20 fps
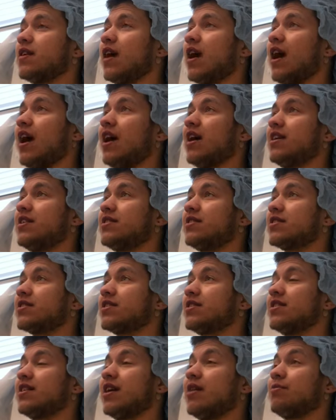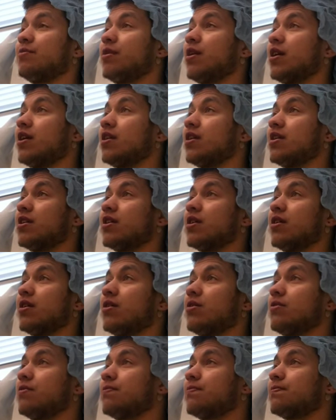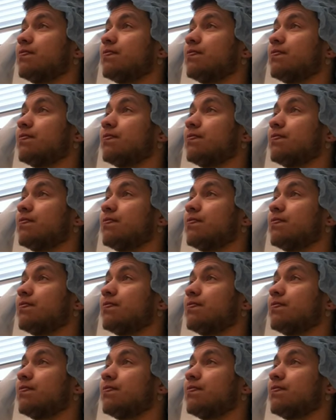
Ask it, I'm ready to go.